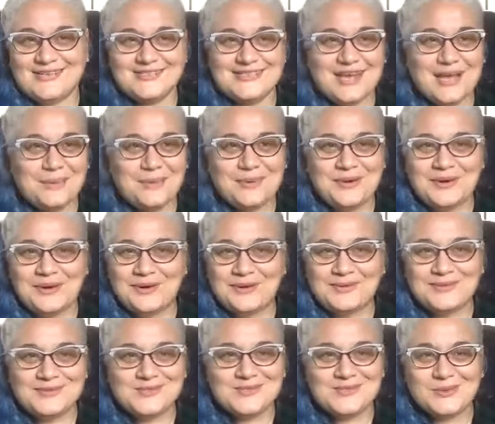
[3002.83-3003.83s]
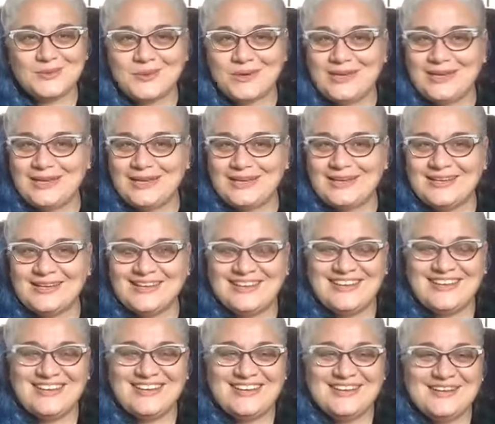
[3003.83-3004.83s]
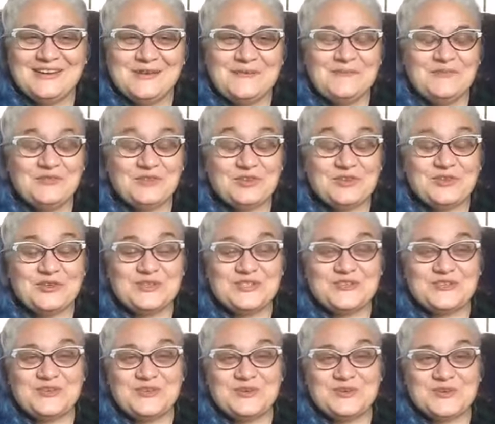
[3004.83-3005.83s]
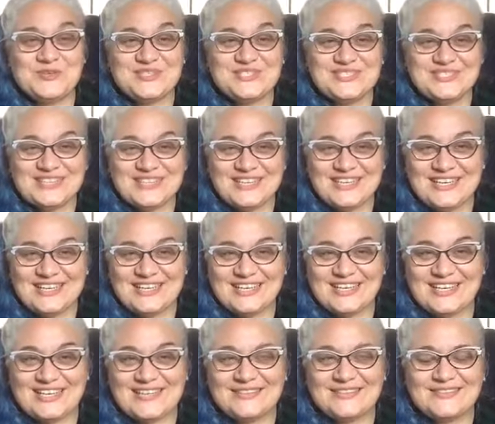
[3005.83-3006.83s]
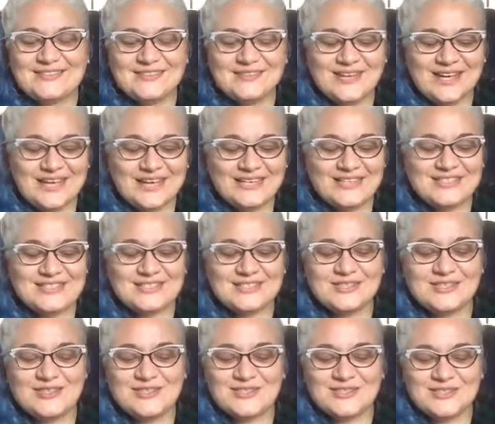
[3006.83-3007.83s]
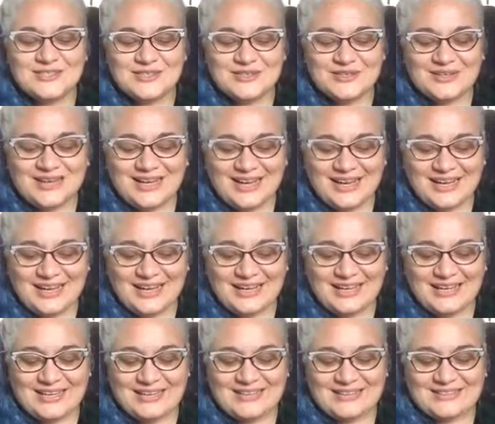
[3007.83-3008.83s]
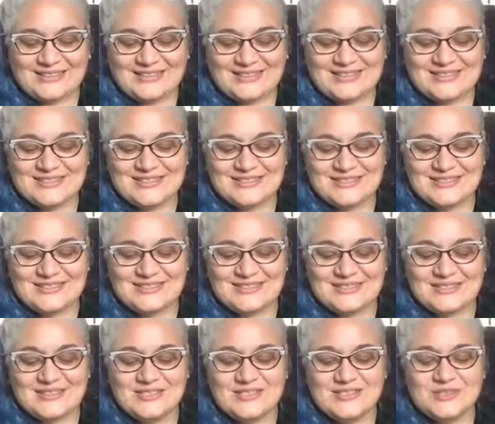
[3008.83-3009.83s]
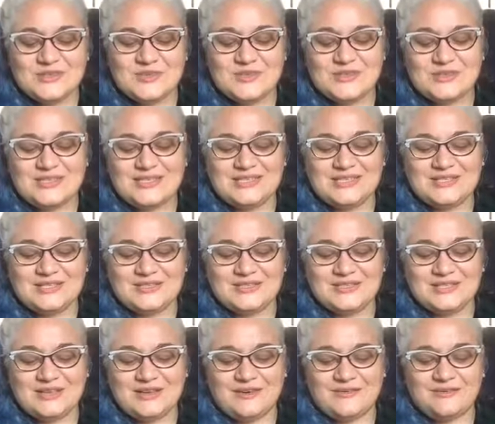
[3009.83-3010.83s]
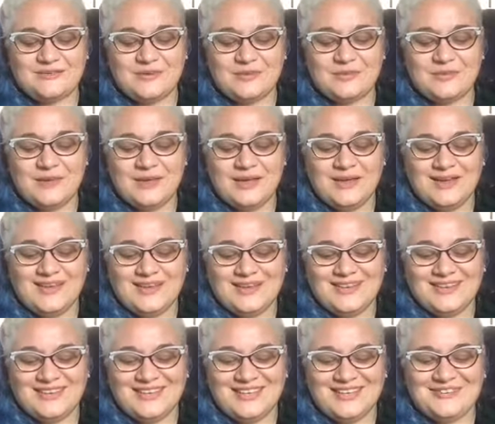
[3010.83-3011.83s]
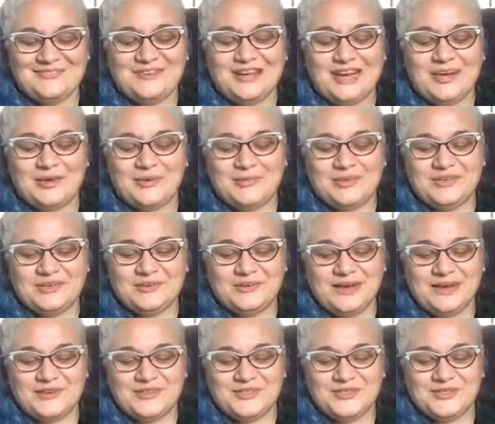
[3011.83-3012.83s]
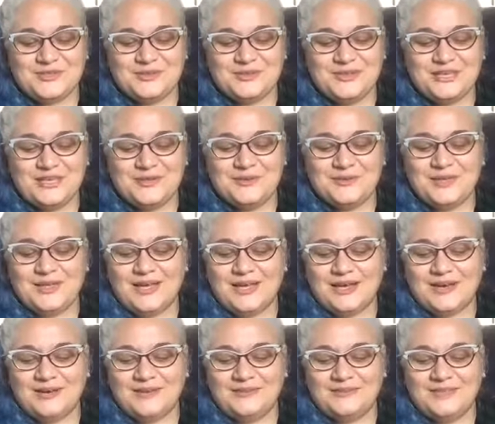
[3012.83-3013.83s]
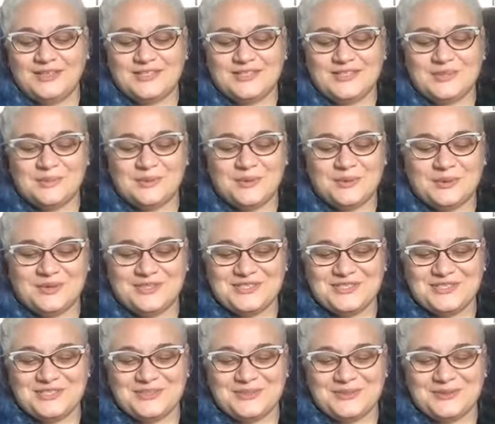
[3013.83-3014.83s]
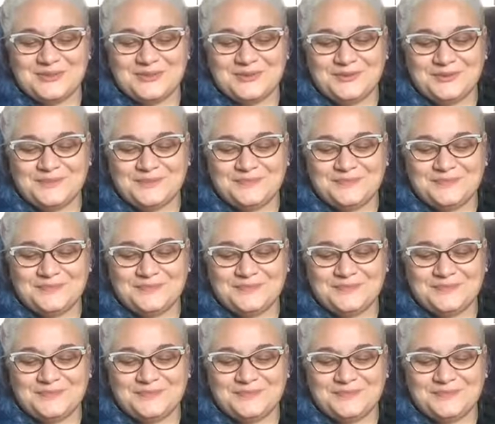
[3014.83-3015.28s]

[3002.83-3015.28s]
happening on the screen. For those of you who are sitting, go ahead and just close your eyes and just release yourself from the environment around you that you love, that supports you.